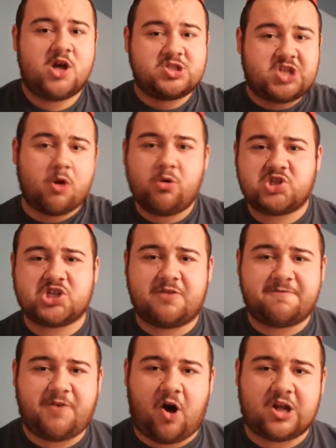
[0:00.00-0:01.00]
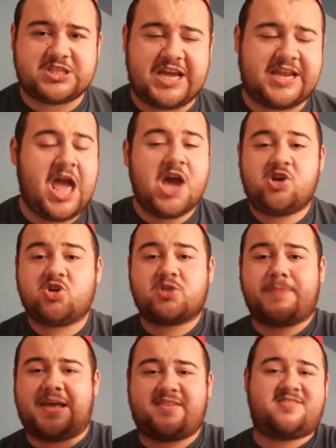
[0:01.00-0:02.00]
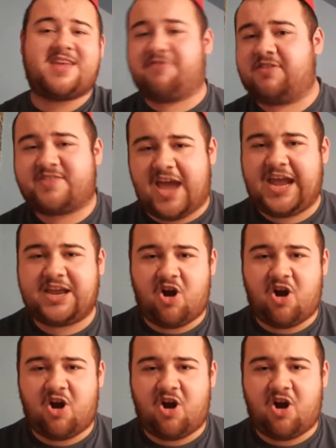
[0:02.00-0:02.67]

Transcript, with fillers: 214. You should be at 17,